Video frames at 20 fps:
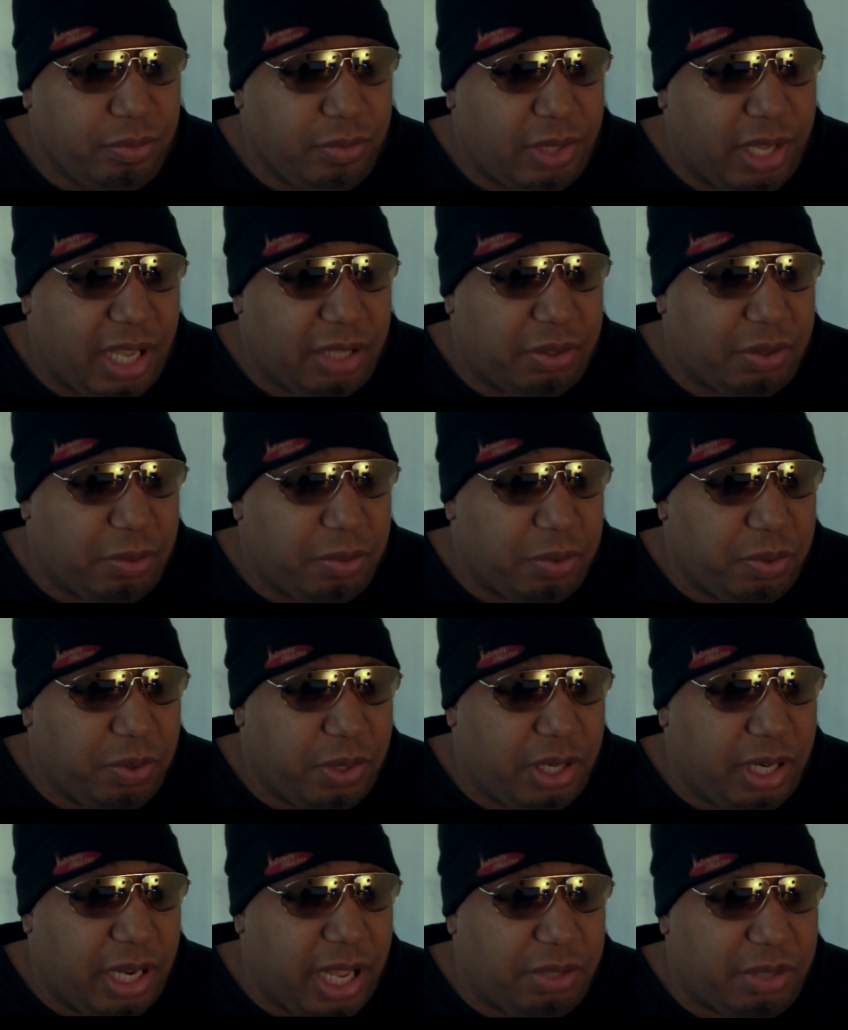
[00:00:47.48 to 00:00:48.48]
That's what I'm
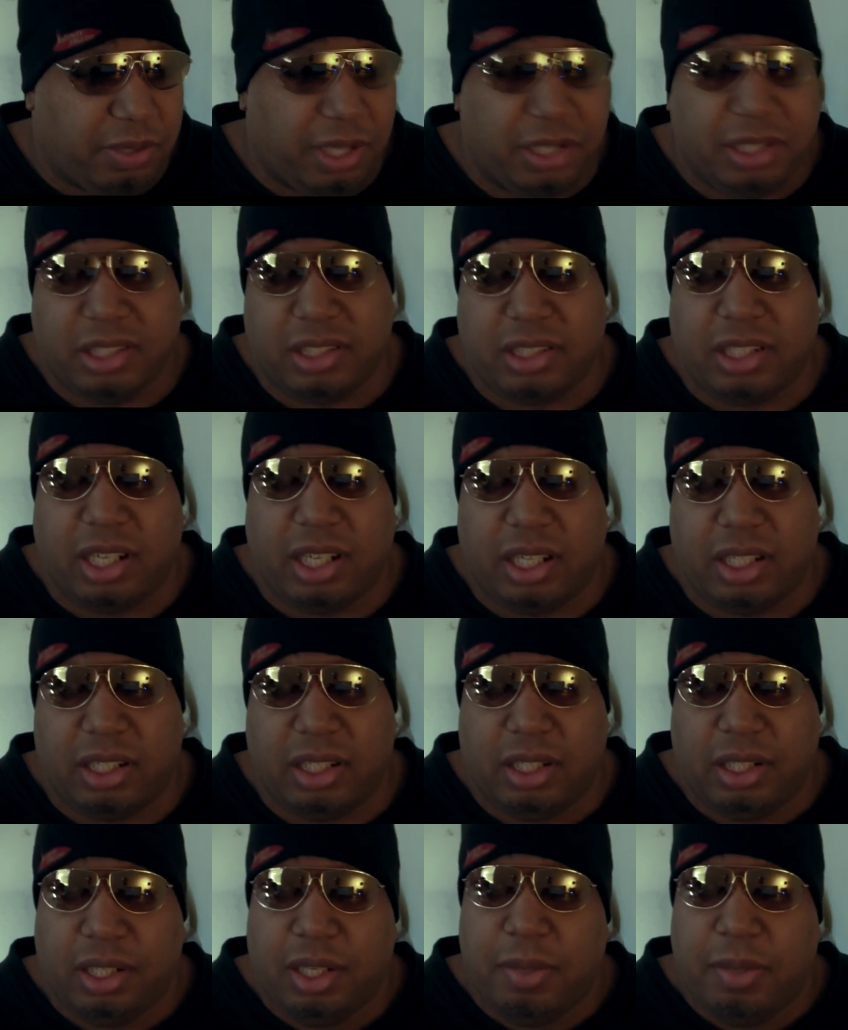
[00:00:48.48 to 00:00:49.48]
doing. That's what I just did
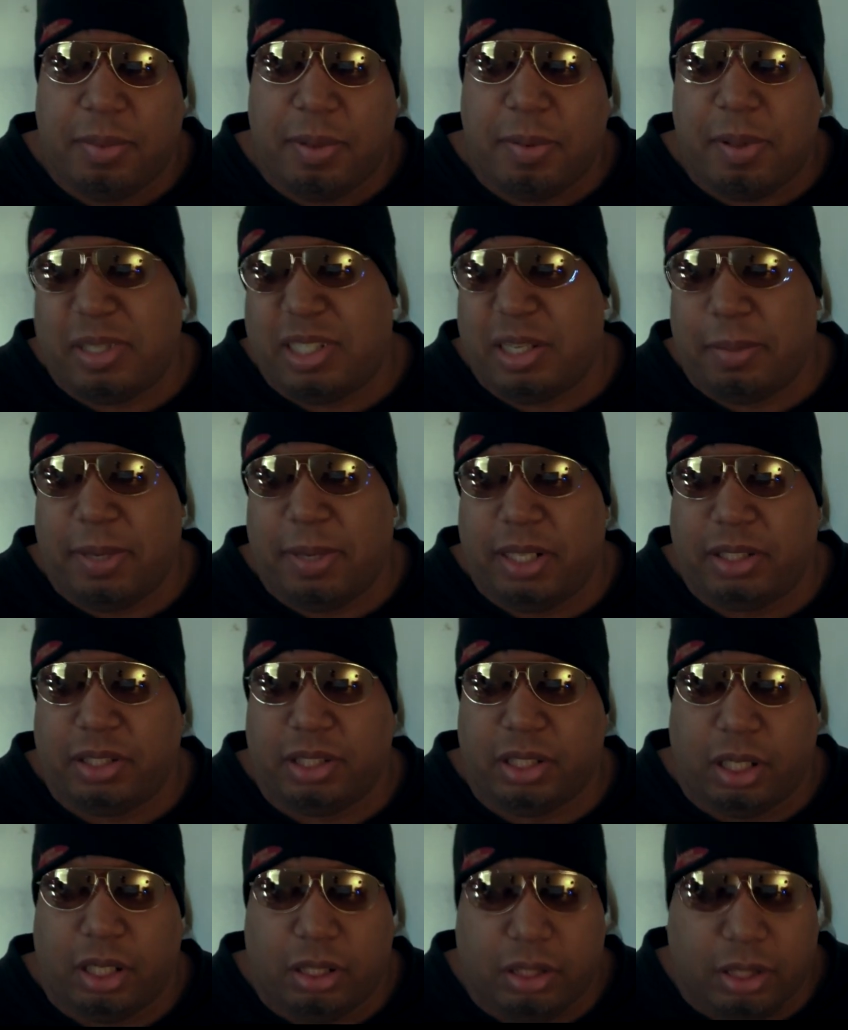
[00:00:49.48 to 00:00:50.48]
only ten minutes
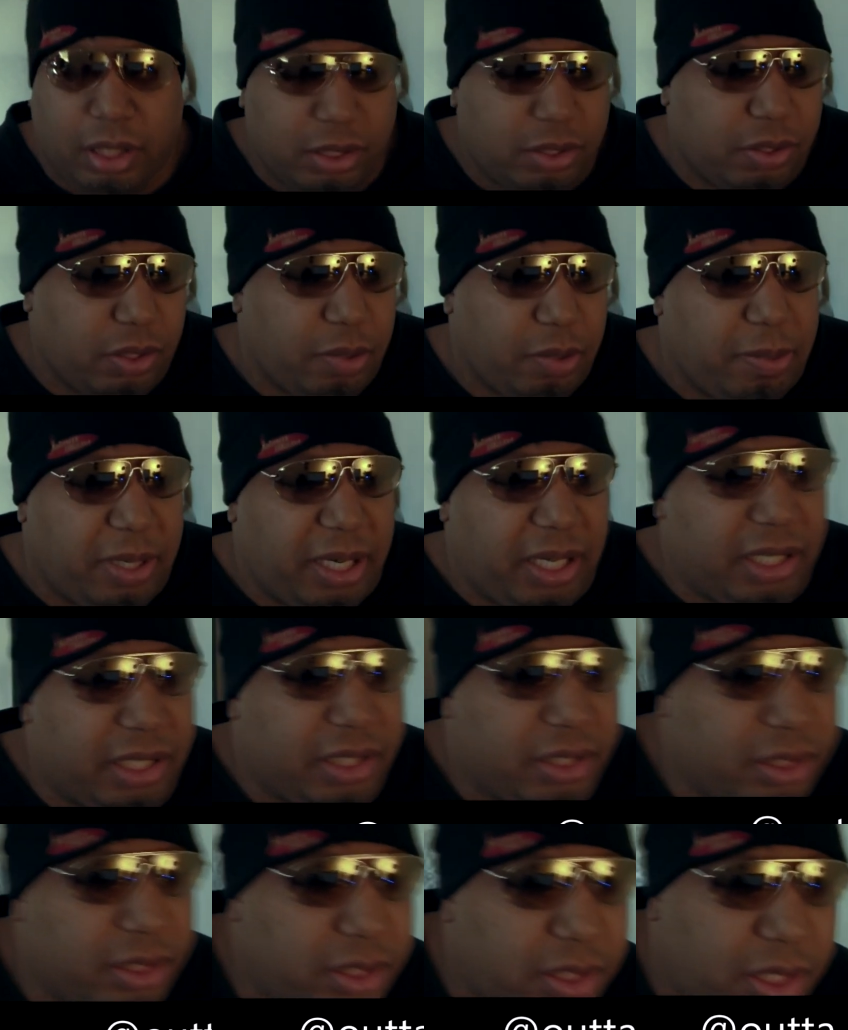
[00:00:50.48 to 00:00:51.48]
ago. I was on a meeting.